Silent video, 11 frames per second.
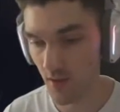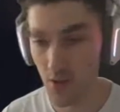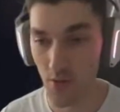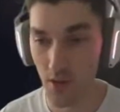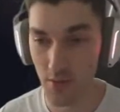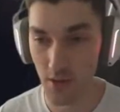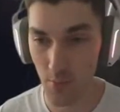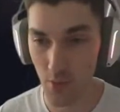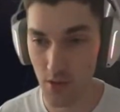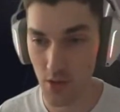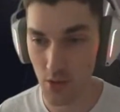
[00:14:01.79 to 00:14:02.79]
I don't have any
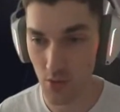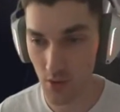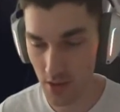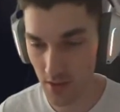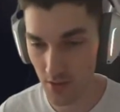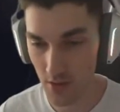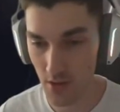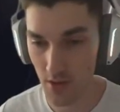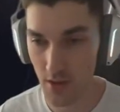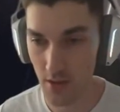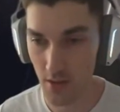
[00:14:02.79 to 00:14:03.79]
particular trading
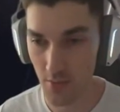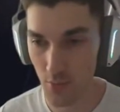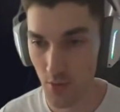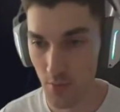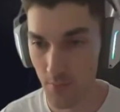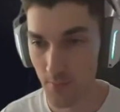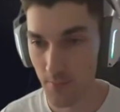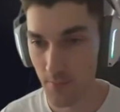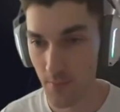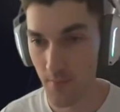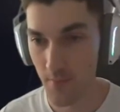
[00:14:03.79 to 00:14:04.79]
strategy that I follow.
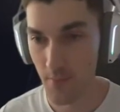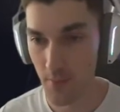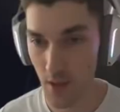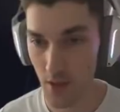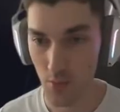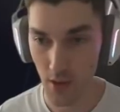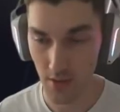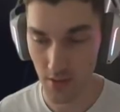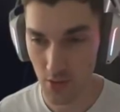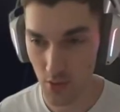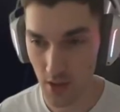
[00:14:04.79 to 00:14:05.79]
I write
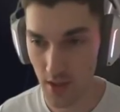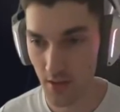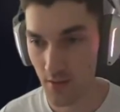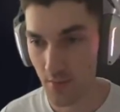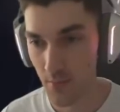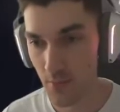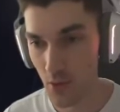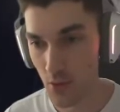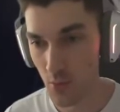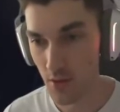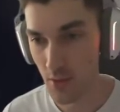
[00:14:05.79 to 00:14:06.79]
trading
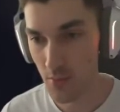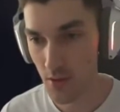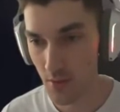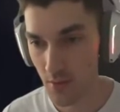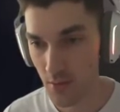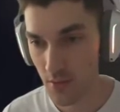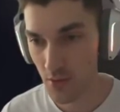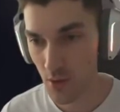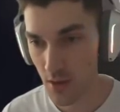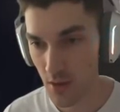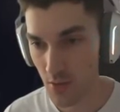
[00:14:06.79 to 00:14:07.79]
algorithms, so
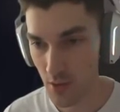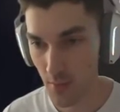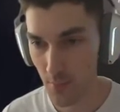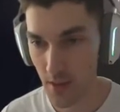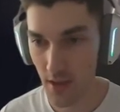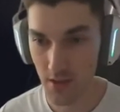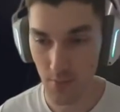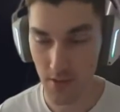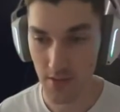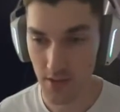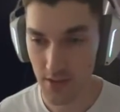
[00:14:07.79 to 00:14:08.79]
I can't really pick any
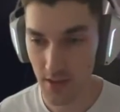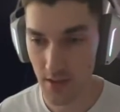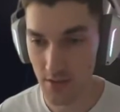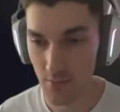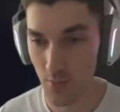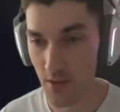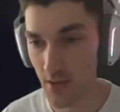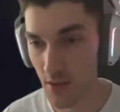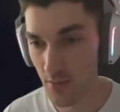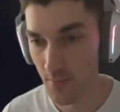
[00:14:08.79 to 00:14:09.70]
specific settings for myself.